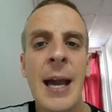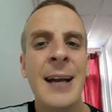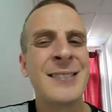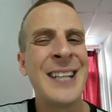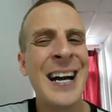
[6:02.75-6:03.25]

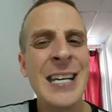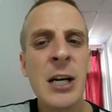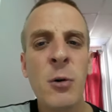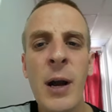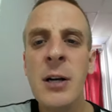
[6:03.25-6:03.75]
It's not
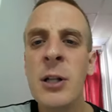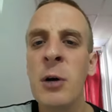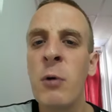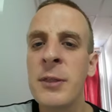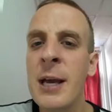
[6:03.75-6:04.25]
yet quite
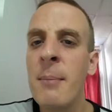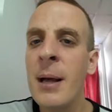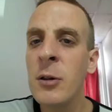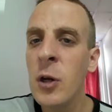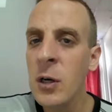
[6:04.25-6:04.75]
clear what that
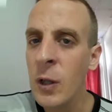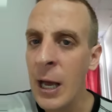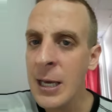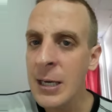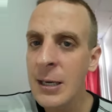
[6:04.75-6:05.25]
may look
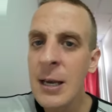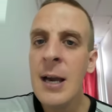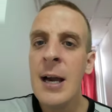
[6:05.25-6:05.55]
like.